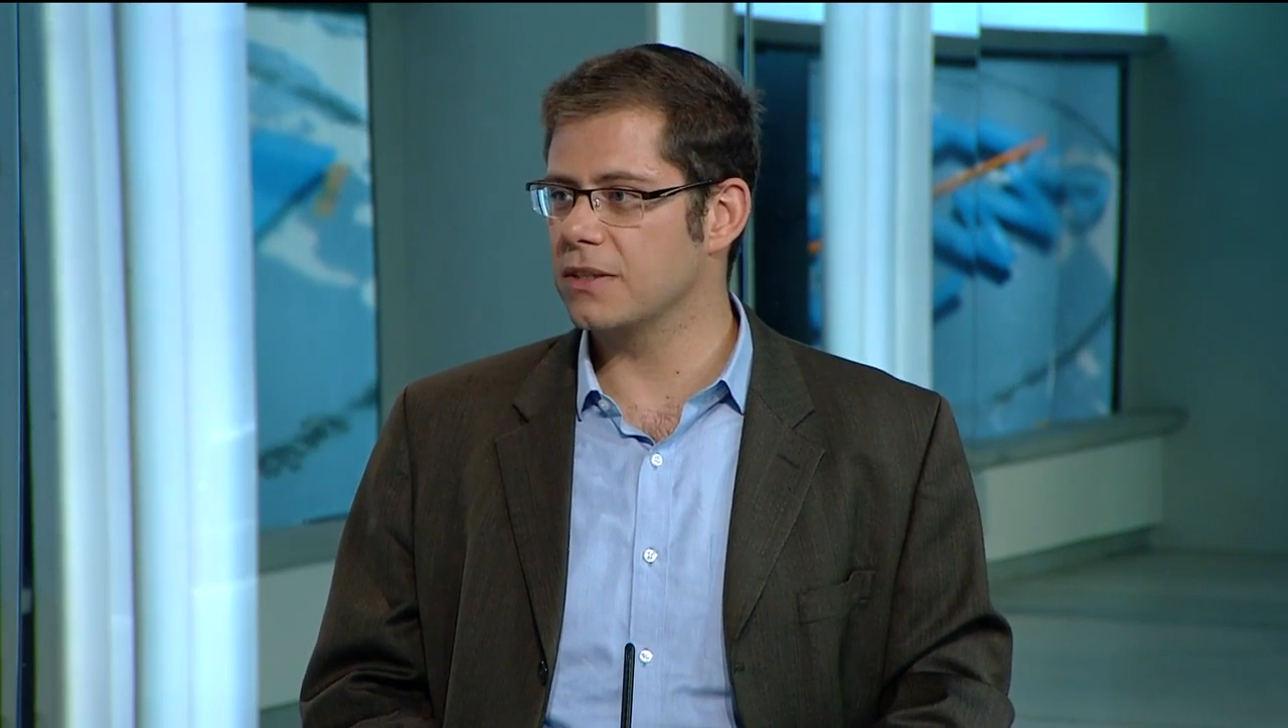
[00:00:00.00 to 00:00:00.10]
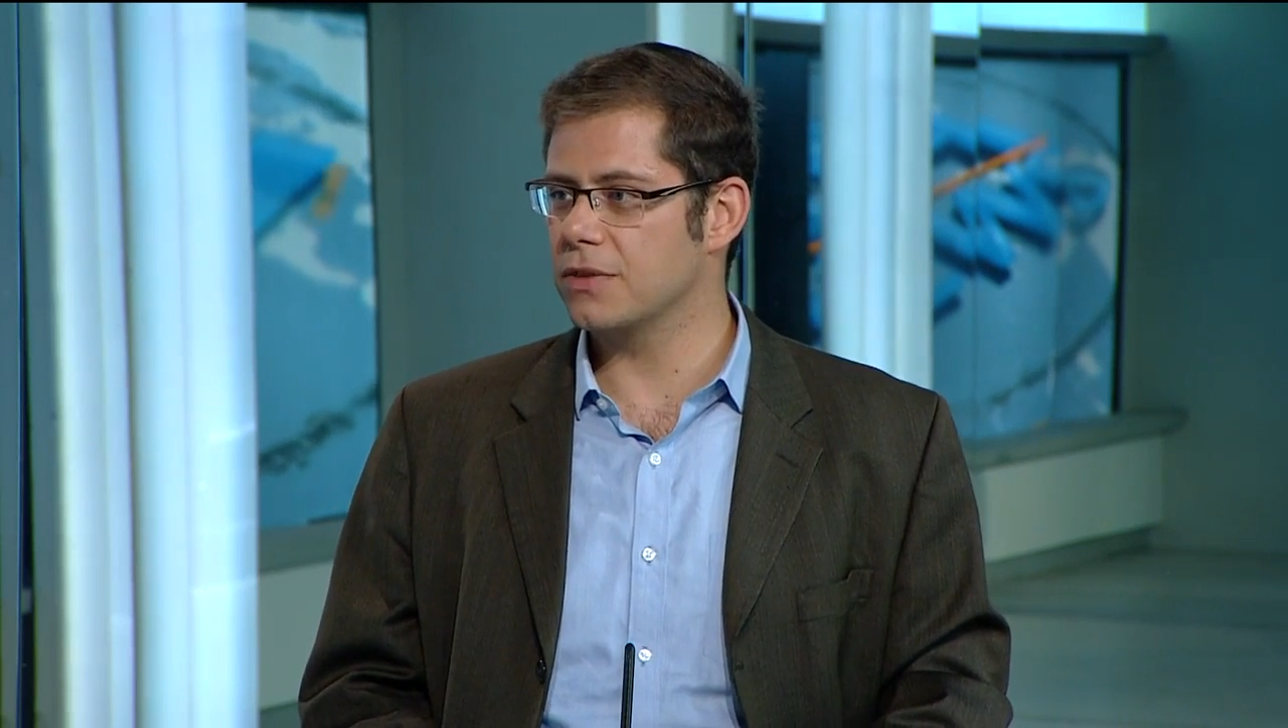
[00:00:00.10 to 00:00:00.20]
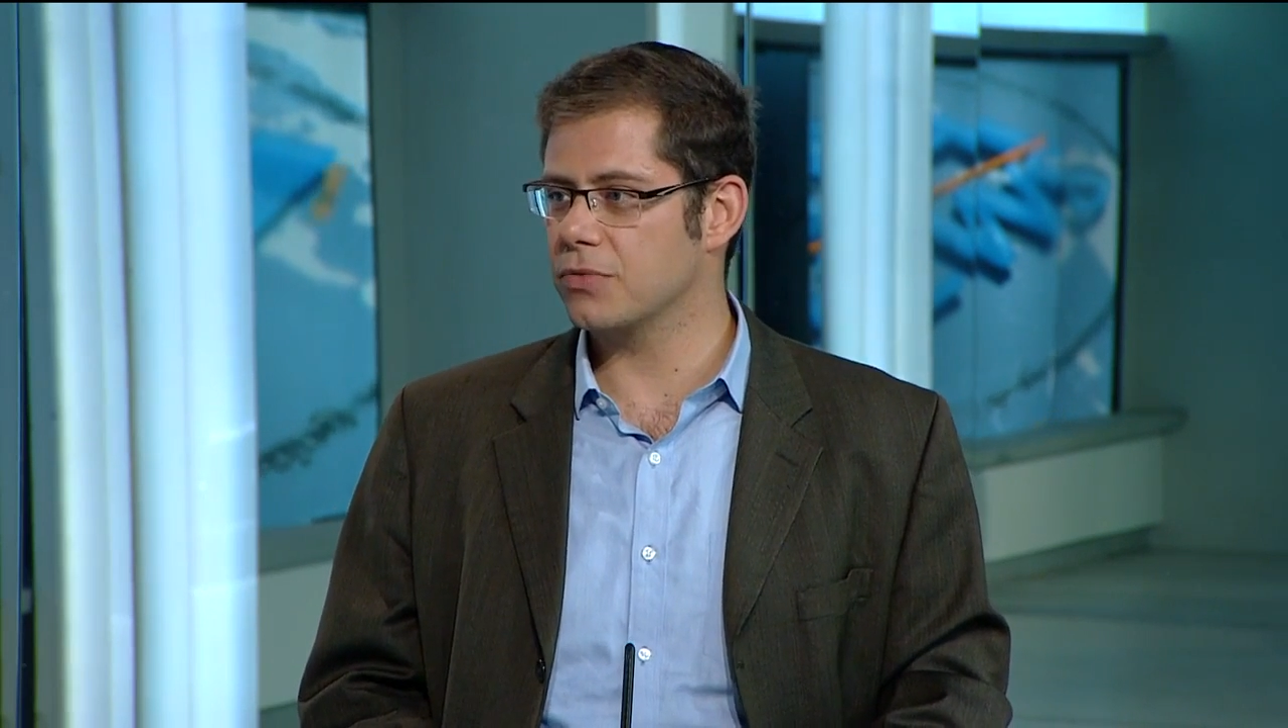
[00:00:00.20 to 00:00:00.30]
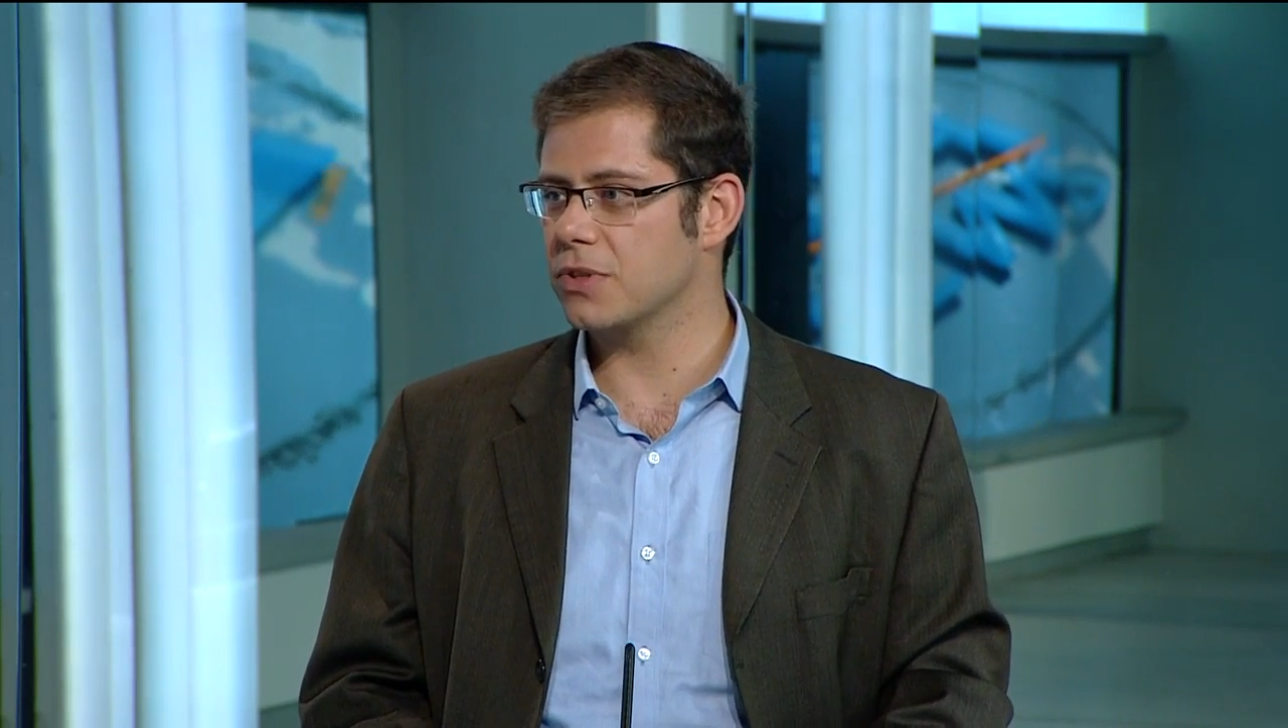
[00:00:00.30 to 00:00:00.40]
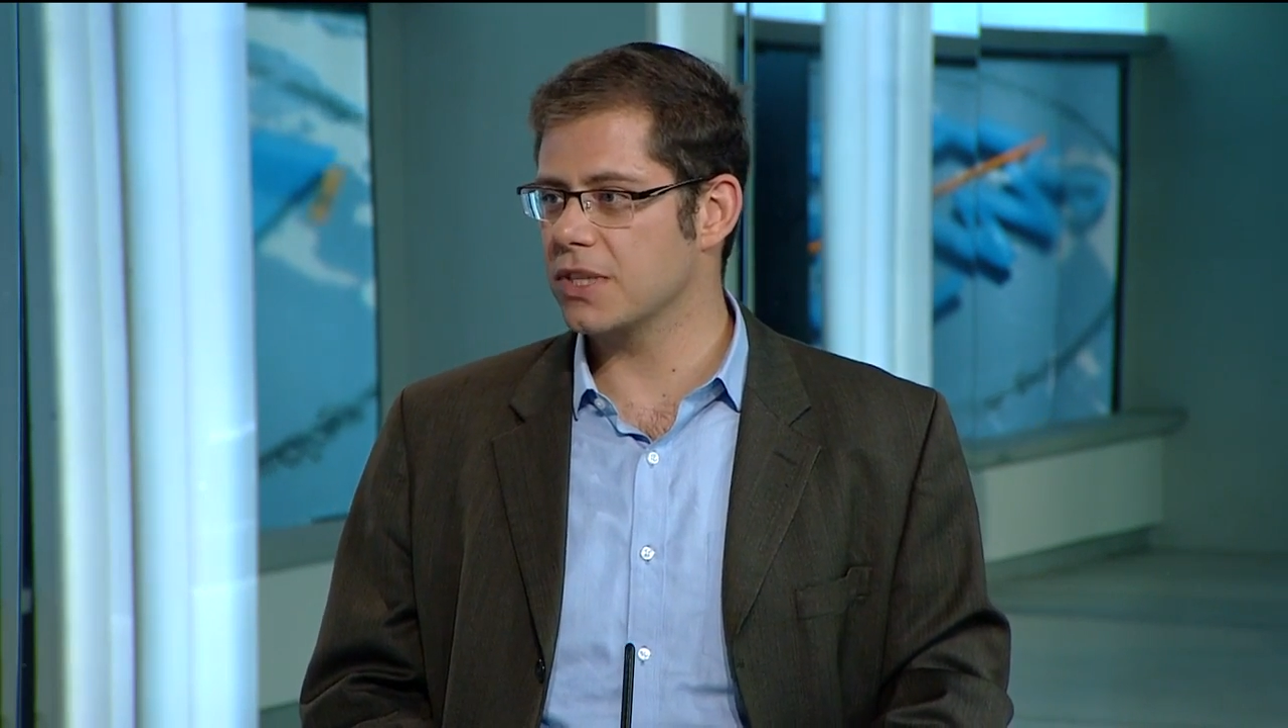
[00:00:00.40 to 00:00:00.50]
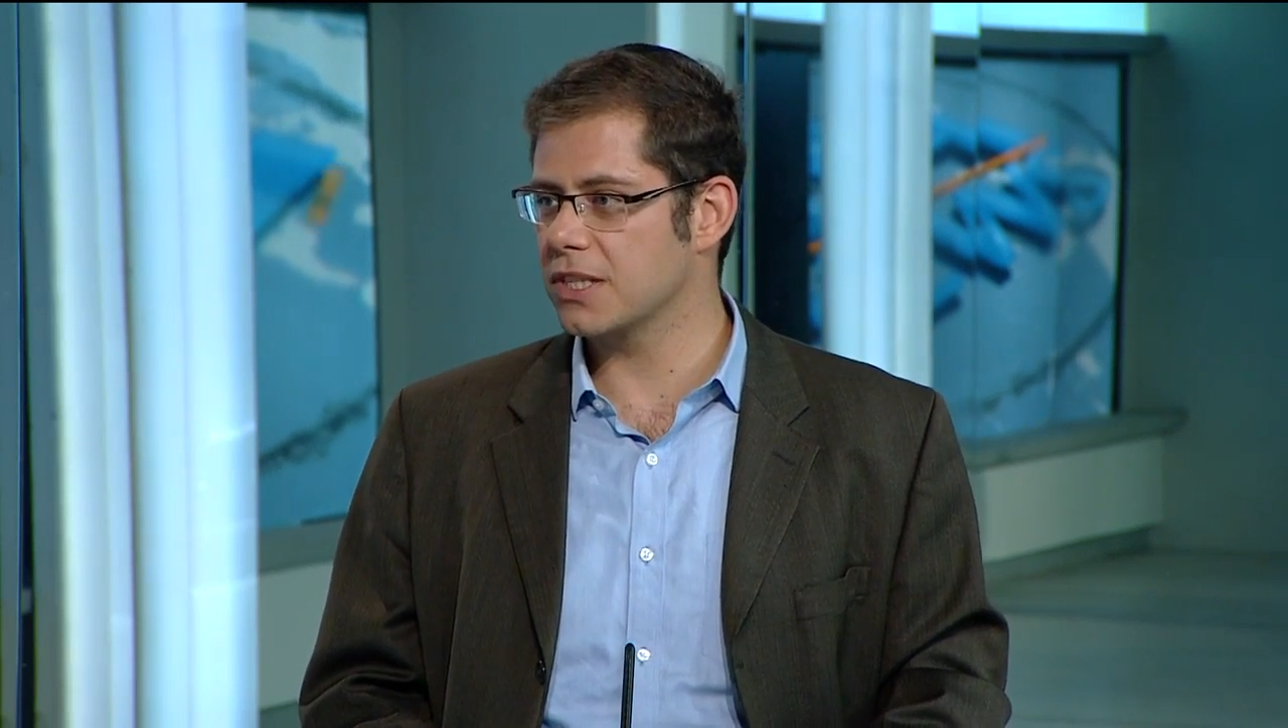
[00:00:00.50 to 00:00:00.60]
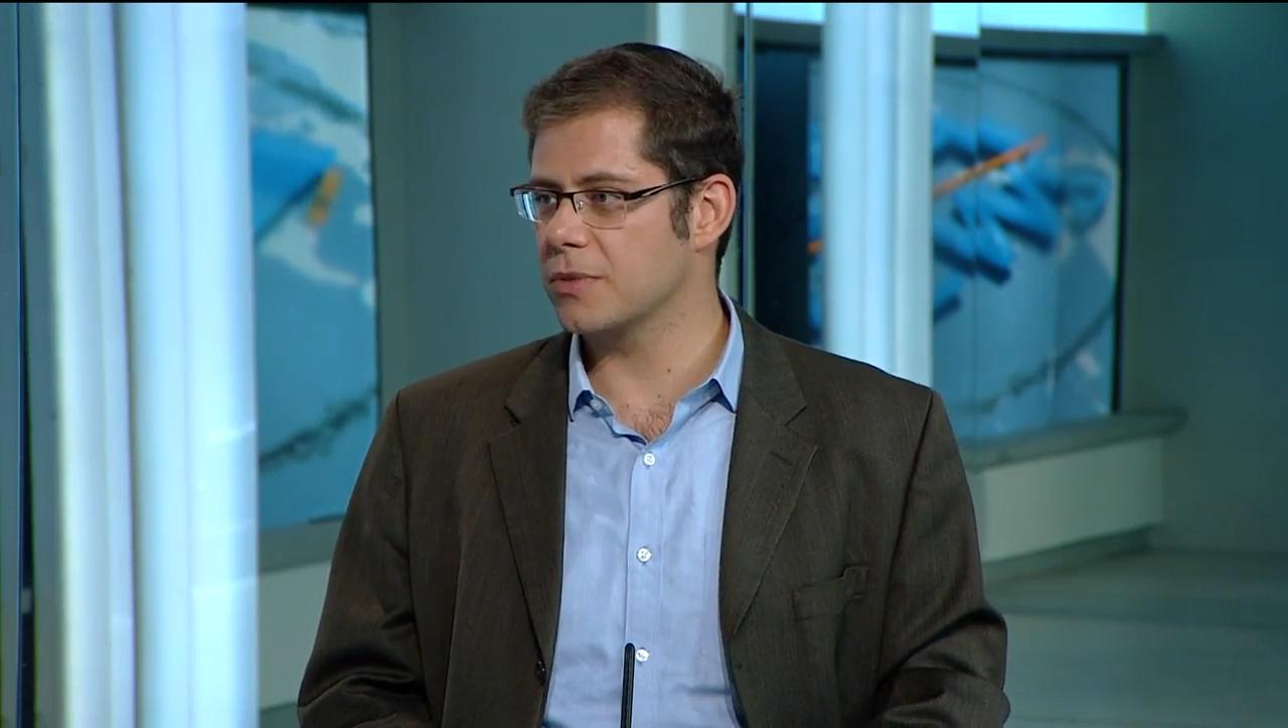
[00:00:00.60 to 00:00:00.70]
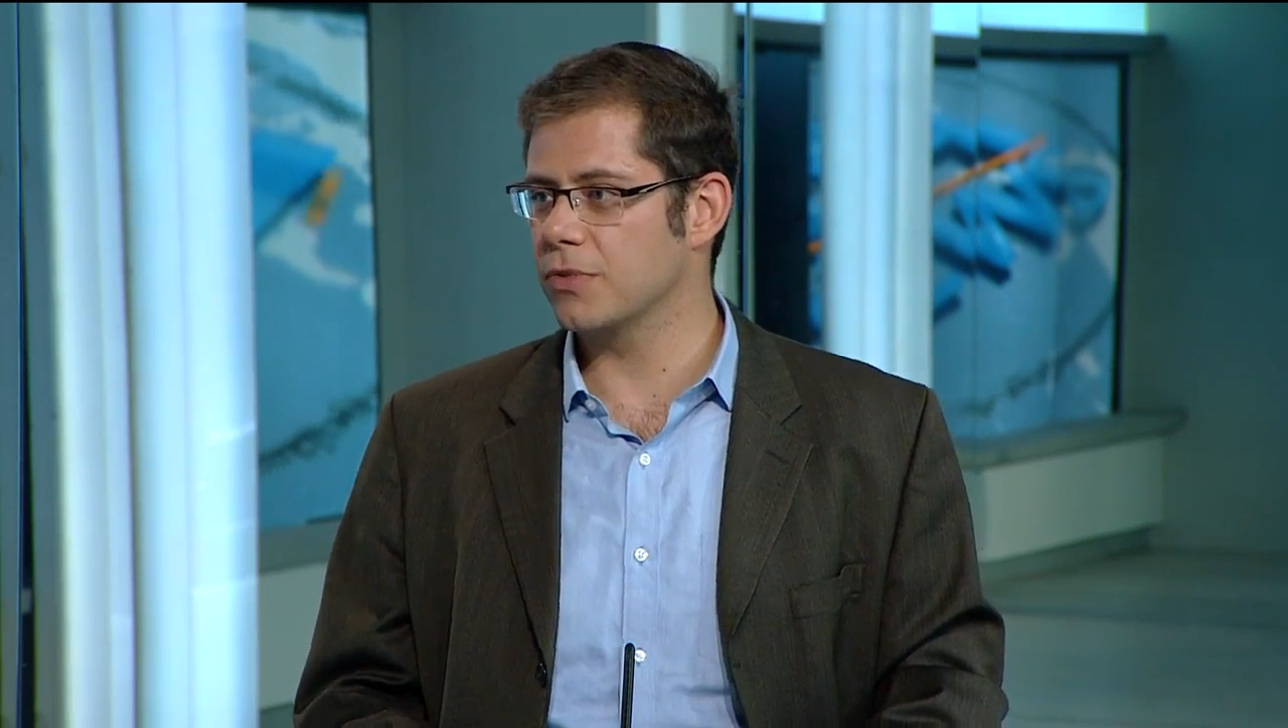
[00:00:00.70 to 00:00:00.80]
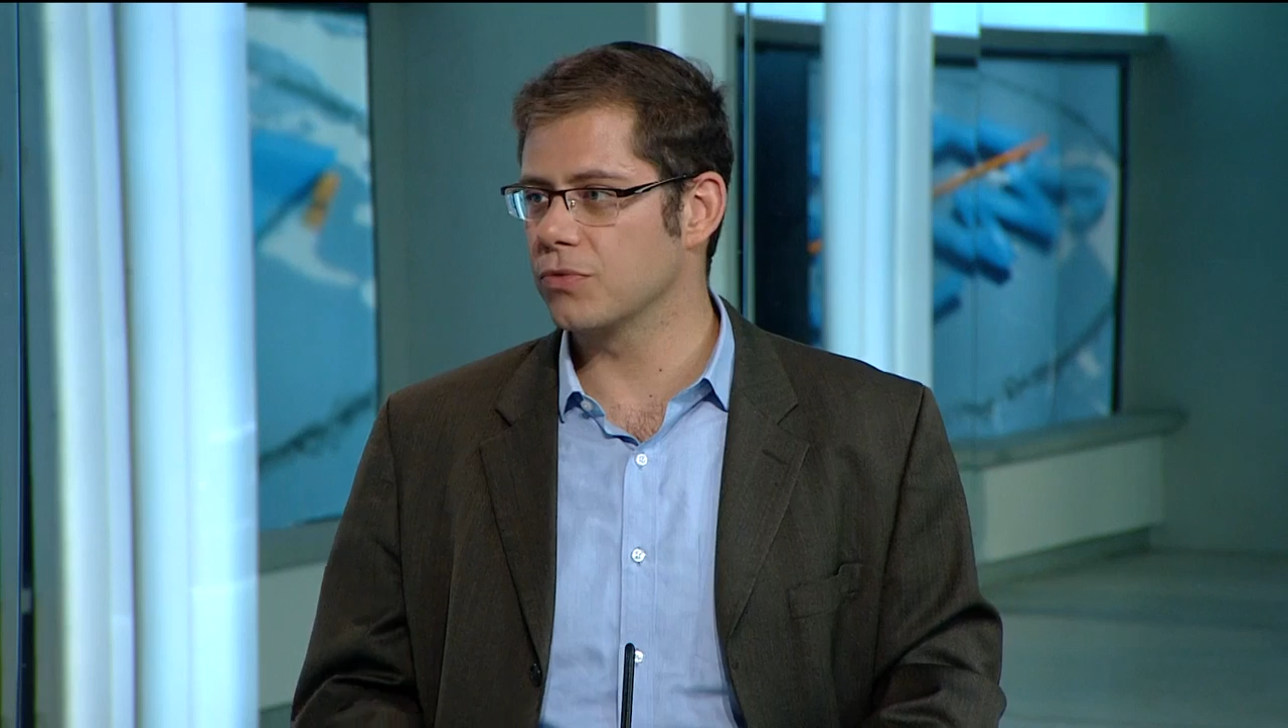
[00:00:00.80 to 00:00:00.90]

different system